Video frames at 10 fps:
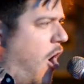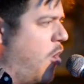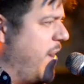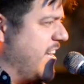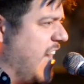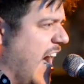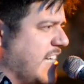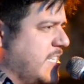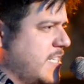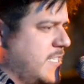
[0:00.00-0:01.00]
"Oh my
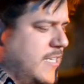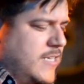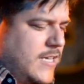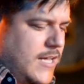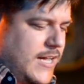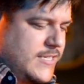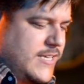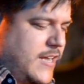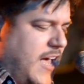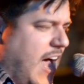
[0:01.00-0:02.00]
God, Dustin," I
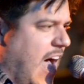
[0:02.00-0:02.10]
said.